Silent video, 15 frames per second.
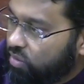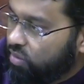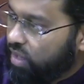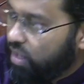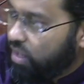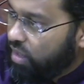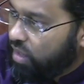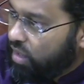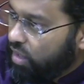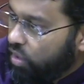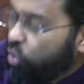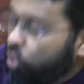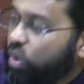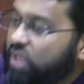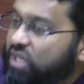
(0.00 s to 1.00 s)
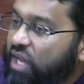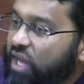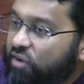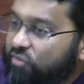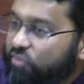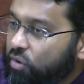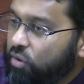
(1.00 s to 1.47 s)
okay?
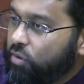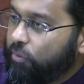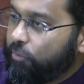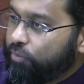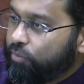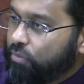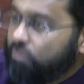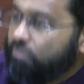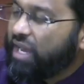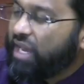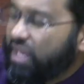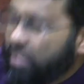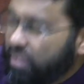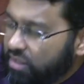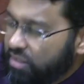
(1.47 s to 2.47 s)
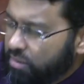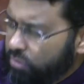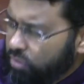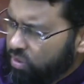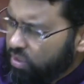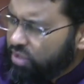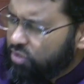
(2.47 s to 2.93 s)
Whatever mechanism
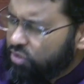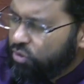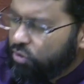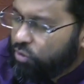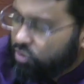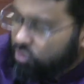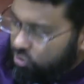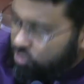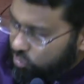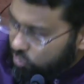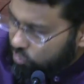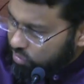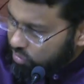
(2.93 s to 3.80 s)
you need to use to